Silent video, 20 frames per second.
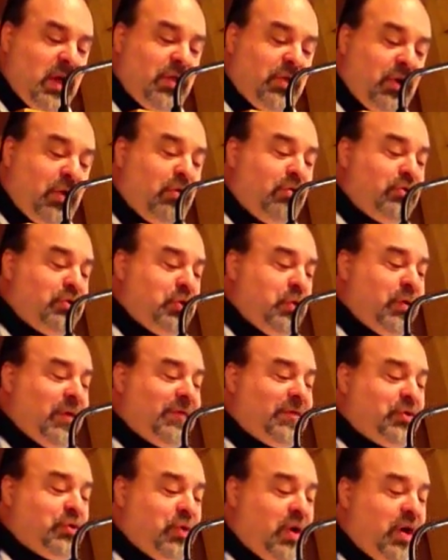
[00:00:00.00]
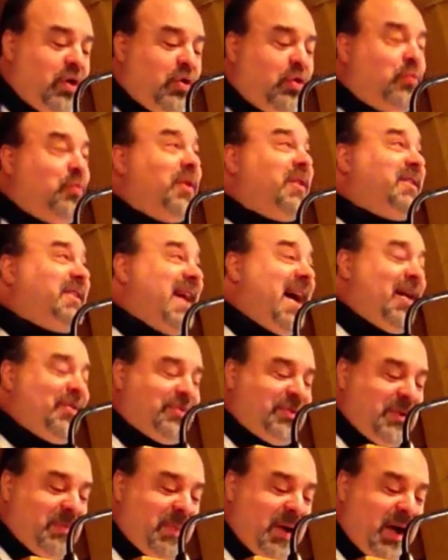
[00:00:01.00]
Those who have struggled with
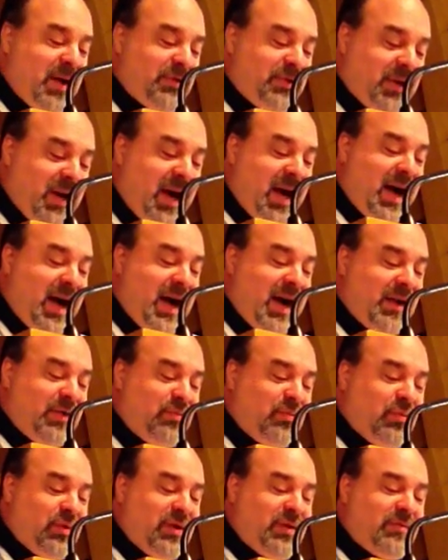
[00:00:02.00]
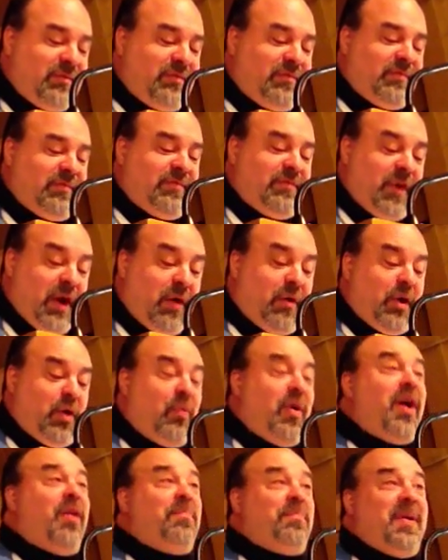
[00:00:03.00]
doubts about God would
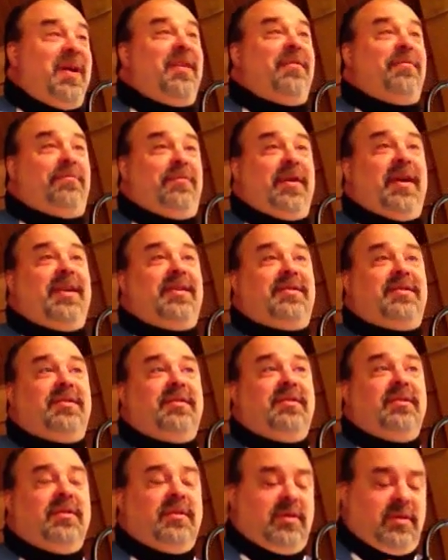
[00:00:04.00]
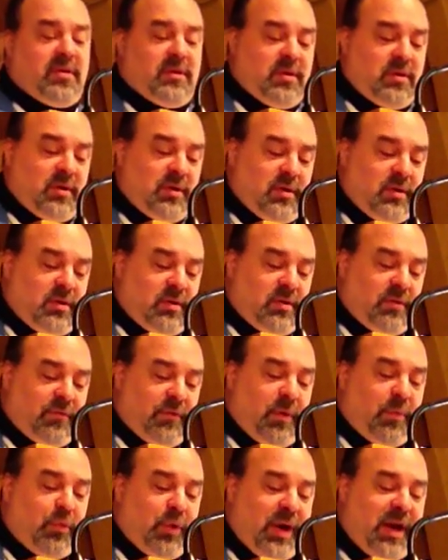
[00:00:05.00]
very well benefit
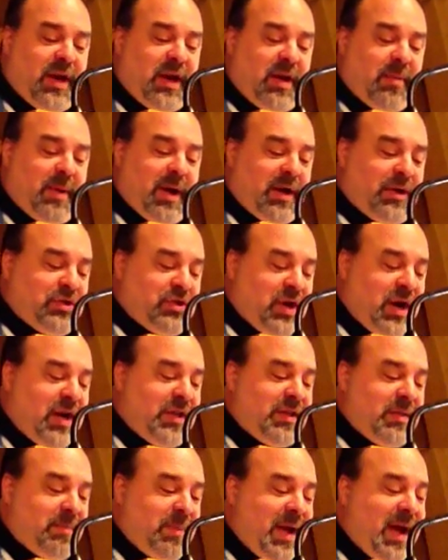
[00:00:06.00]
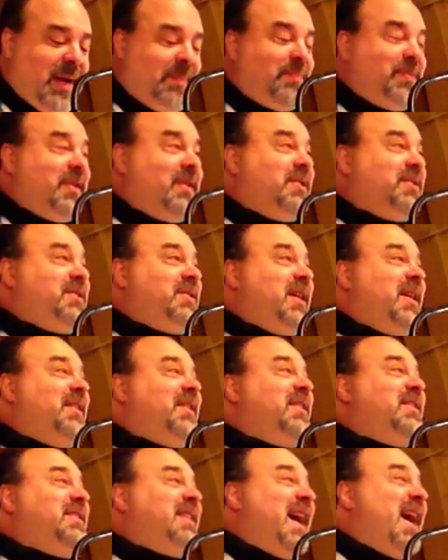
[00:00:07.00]
from reading about John the Baptist
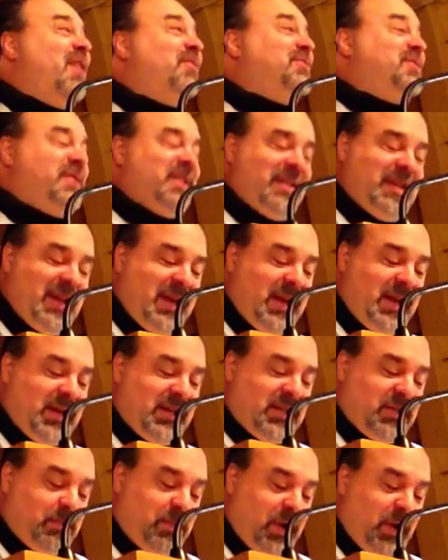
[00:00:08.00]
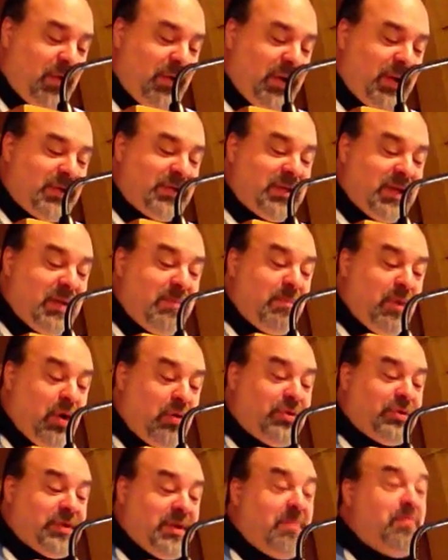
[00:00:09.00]
and the doubts that he experienced, and
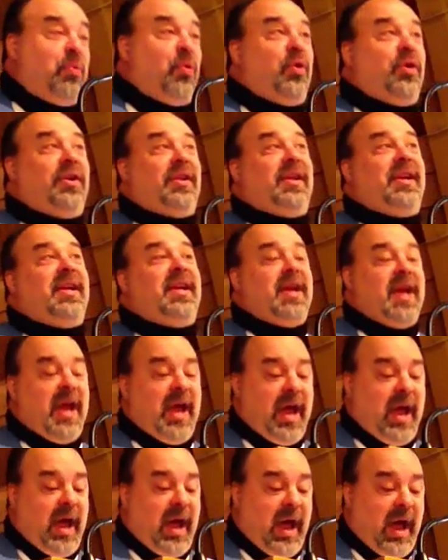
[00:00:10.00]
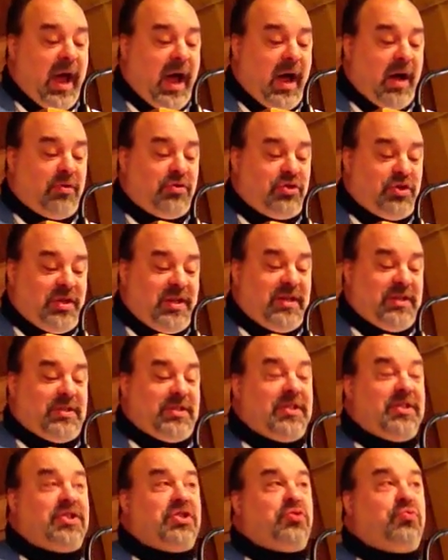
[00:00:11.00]
most importantly, how
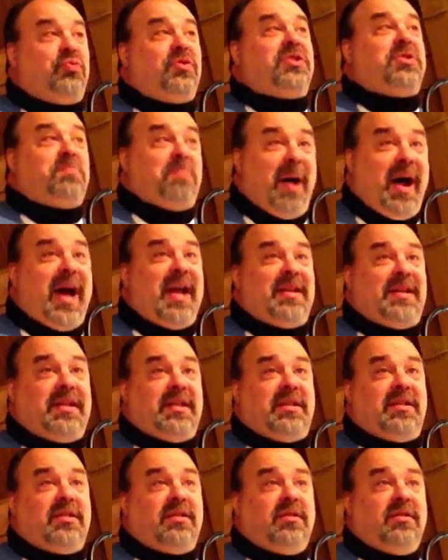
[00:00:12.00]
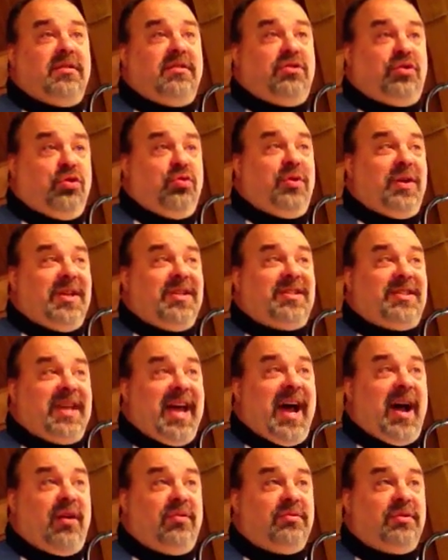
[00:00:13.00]
Jesus responded to his
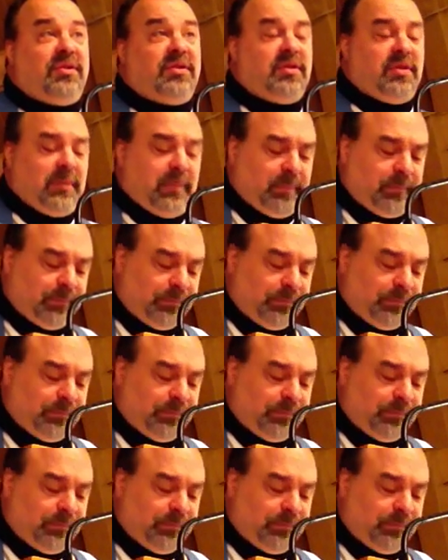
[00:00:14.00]
doubts.